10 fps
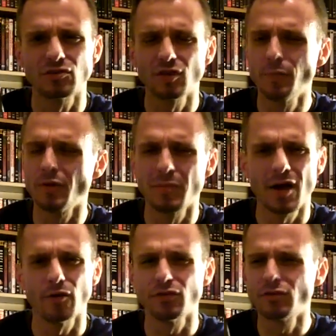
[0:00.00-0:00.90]
the subject
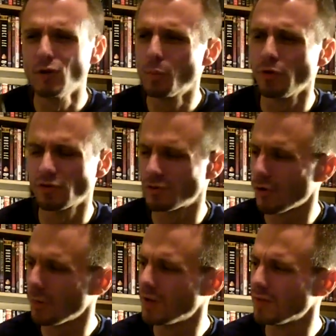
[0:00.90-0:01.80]
matter is super
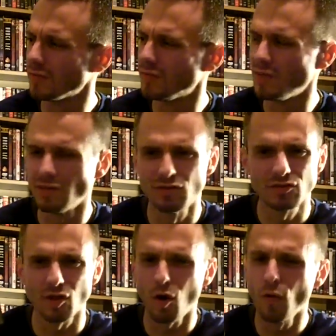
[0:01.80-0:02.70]
disturbing.
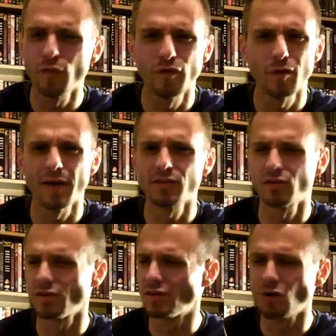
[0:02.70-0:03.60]
The whole film has
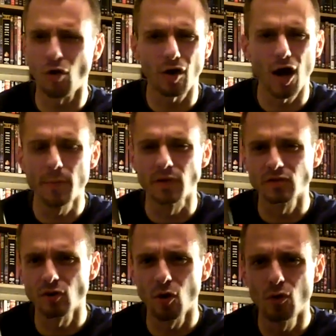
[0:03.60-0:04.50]
such a dark,
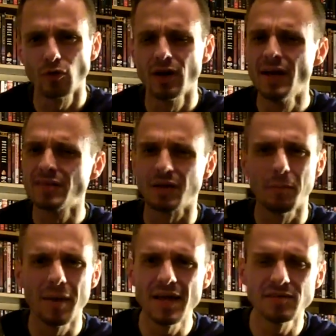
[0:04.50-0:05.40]
ominous tone. It's an
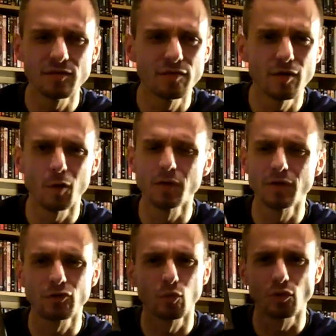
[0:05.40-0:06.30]
amazing film, but
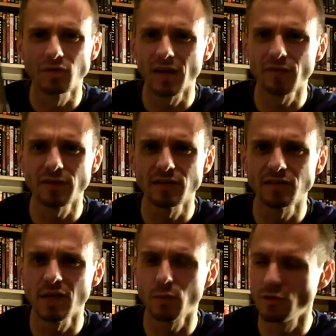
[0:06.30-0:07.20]
this one will definitely
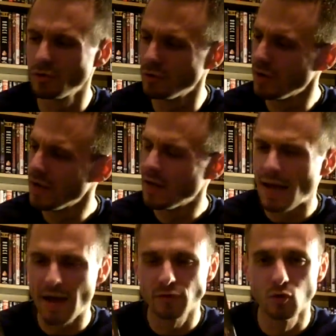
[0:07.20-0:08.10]
stick with you
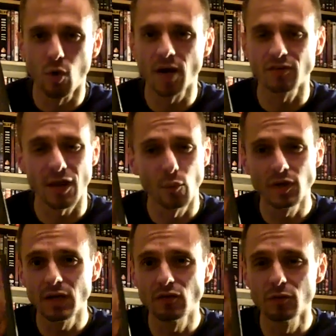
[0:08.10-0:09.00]
after you watch it. I don't want
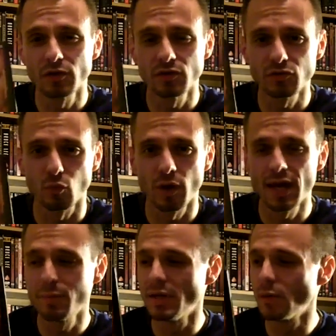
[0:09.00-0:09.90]
to give too much of this
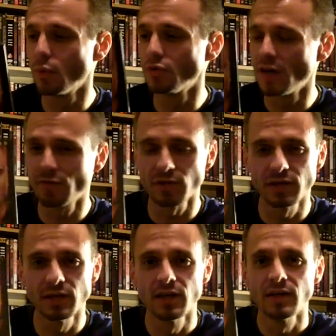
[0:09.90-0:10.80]
away, but it will
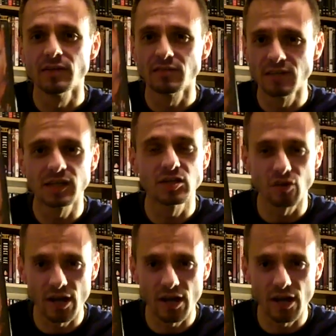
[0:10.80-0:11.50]
definitely stick in